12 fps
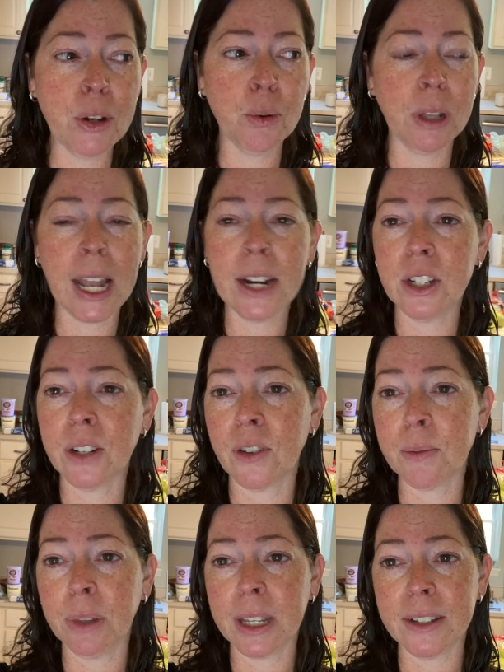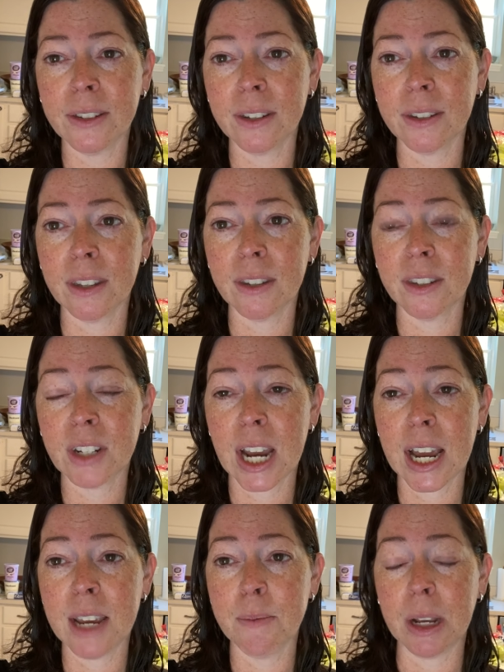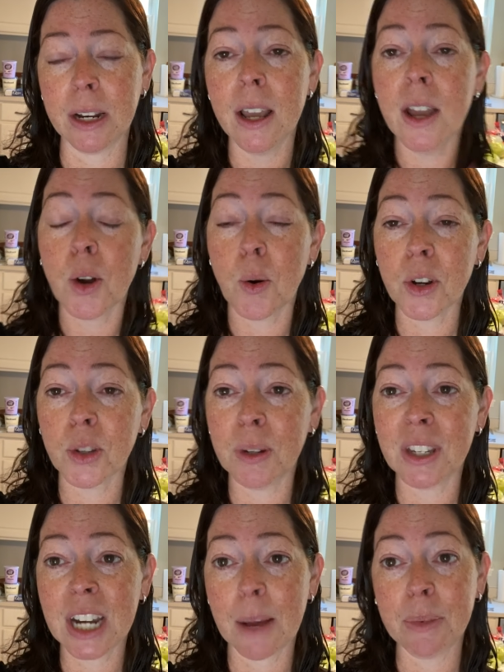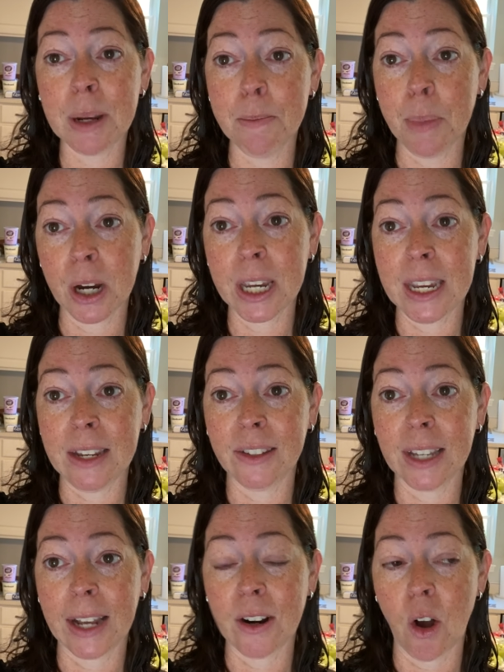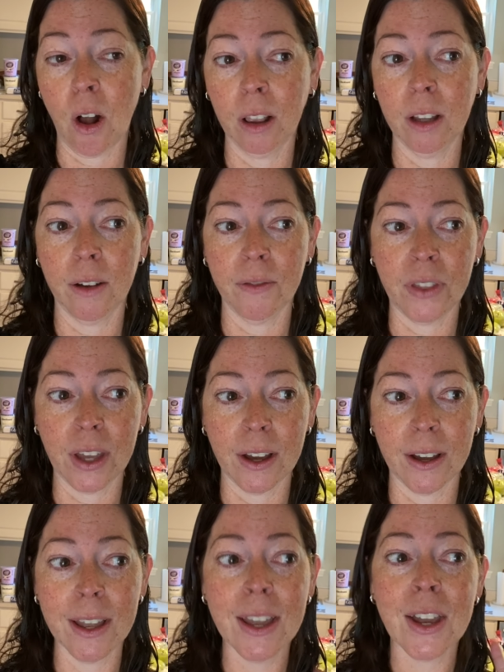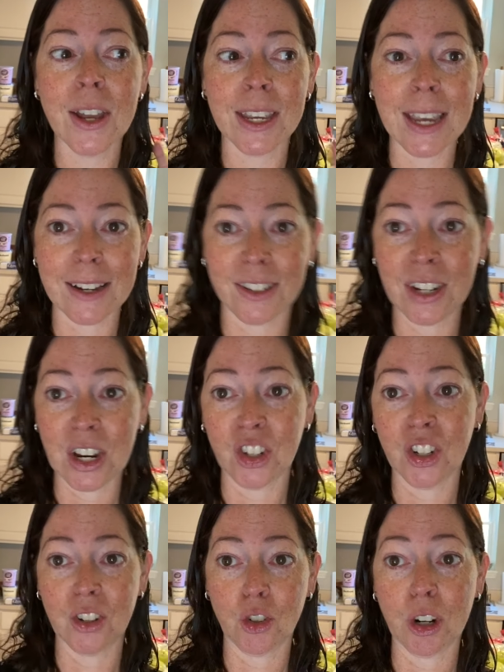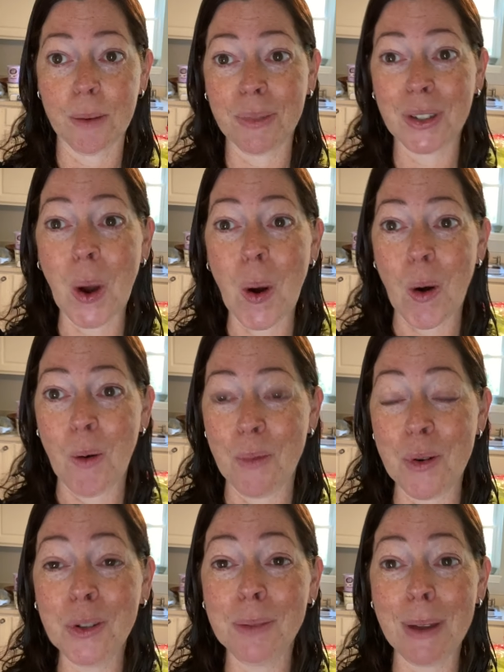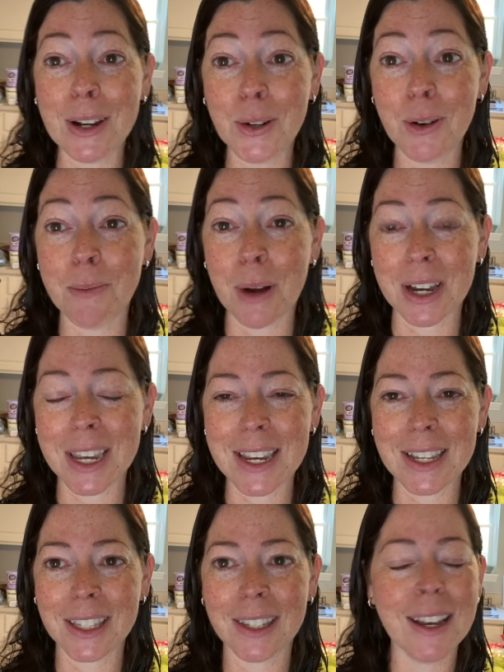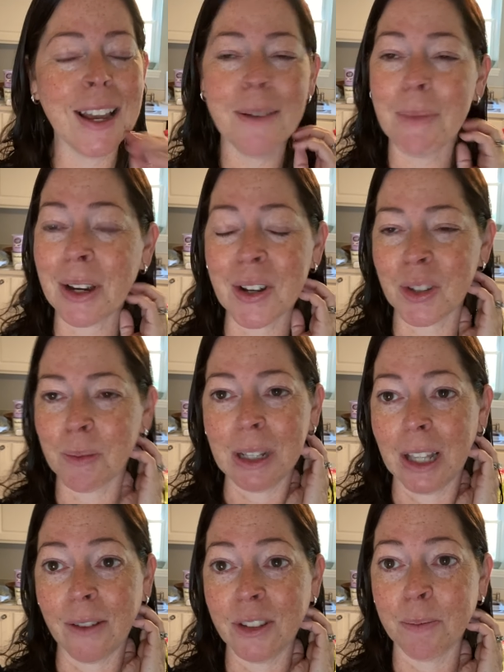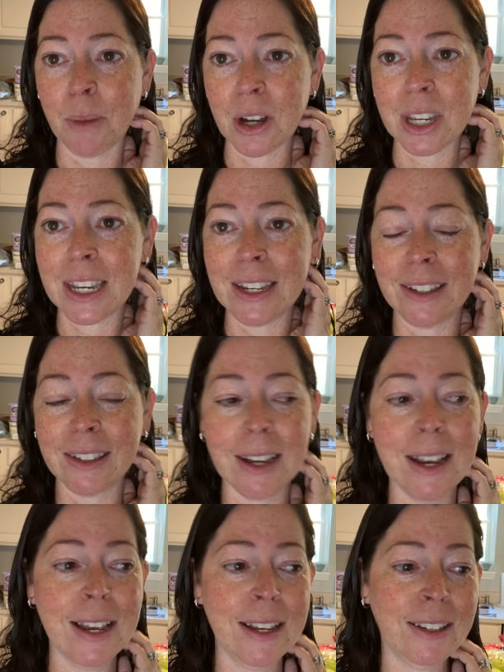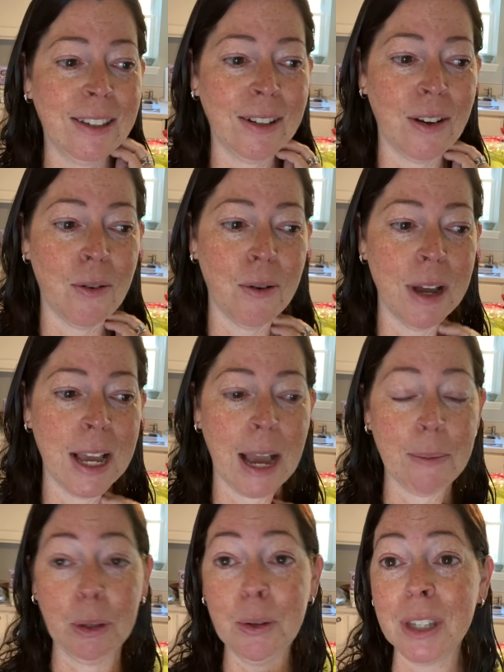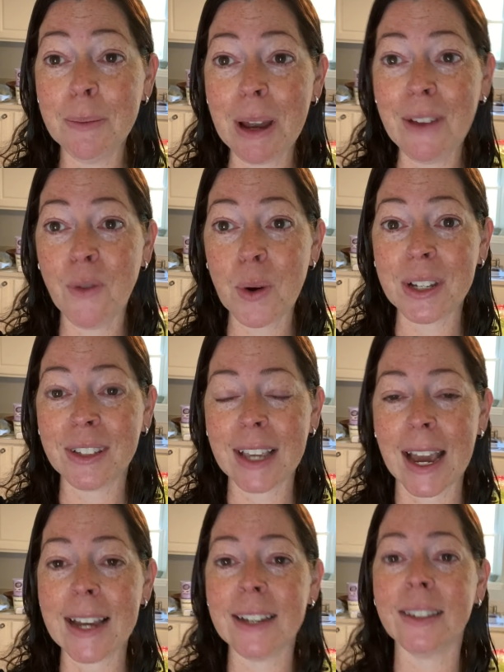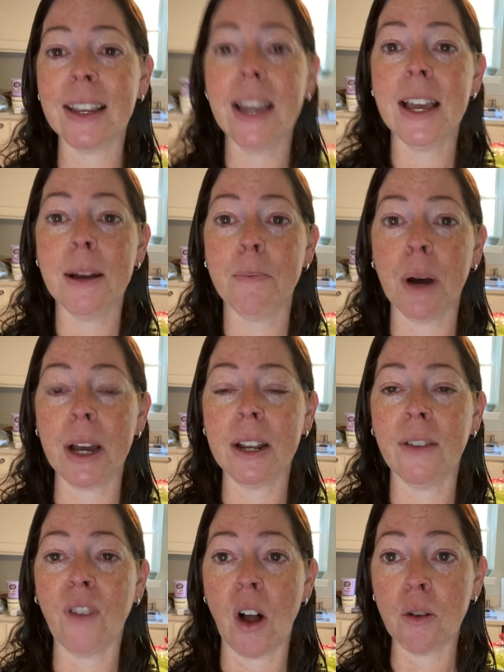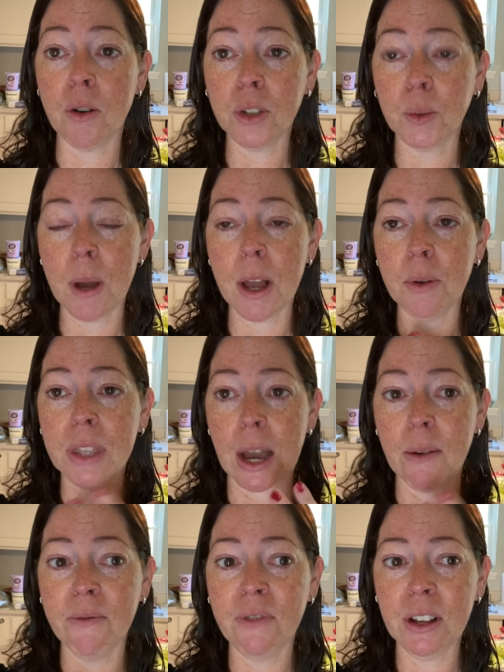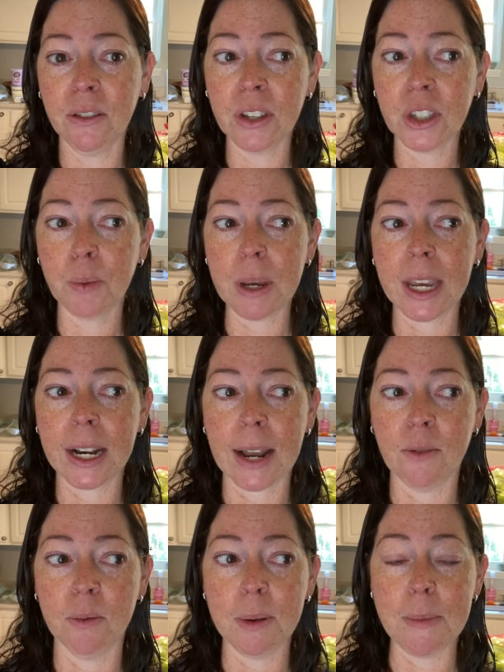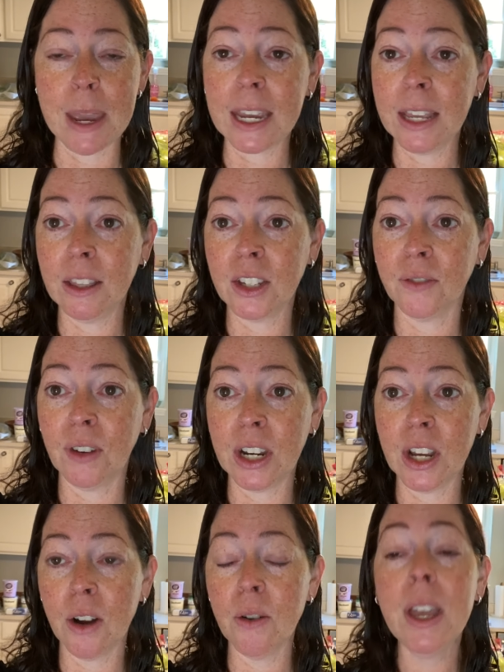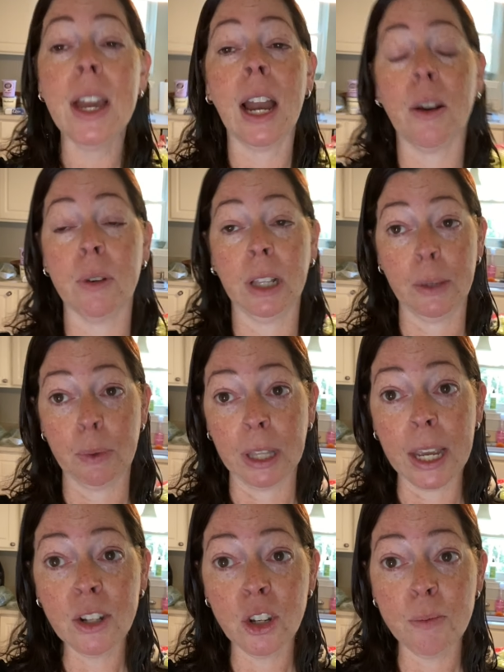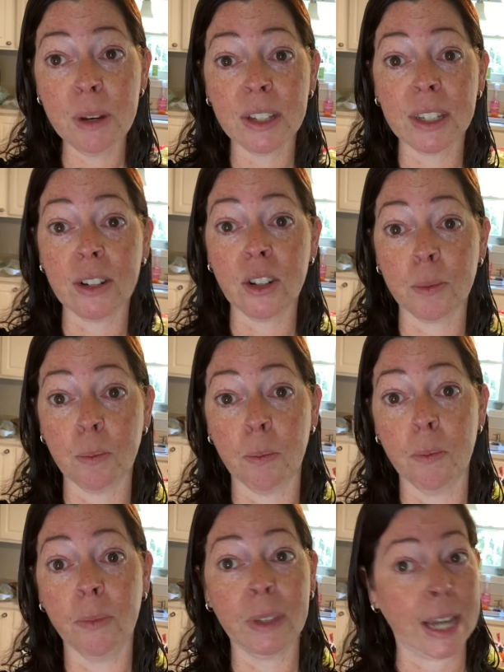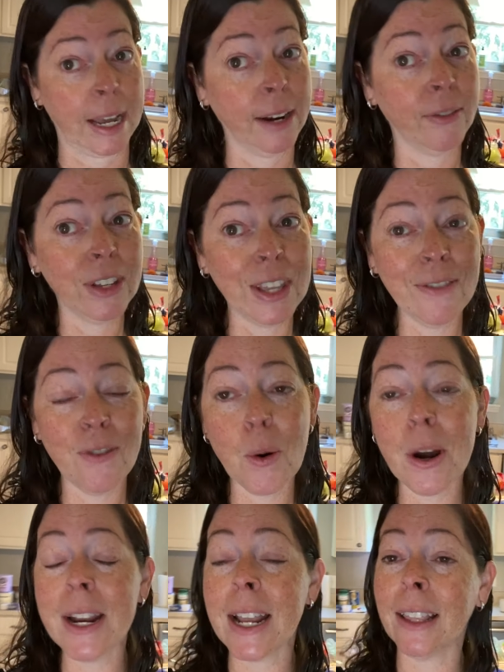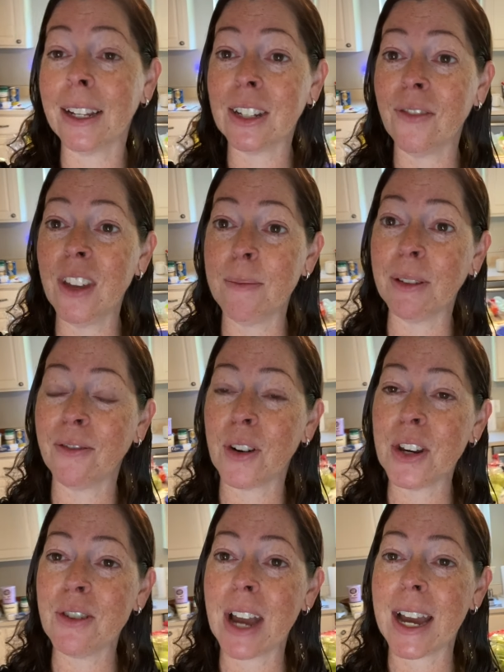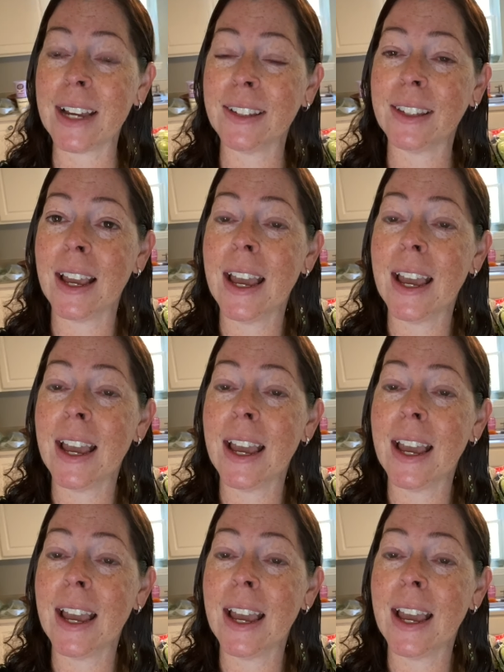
to a lot of different places this time. And of course we stopped at Buc-ee's on all of the gas station trips home. Who's been to a Buc-ee's? My husband loves Buc-ee's. So I'm losing my voice, guys. But if all goes well with how I'm feeling this weekend, I will be making this video. I really would like to because I just got everything for it and I'd like to film it for you guys.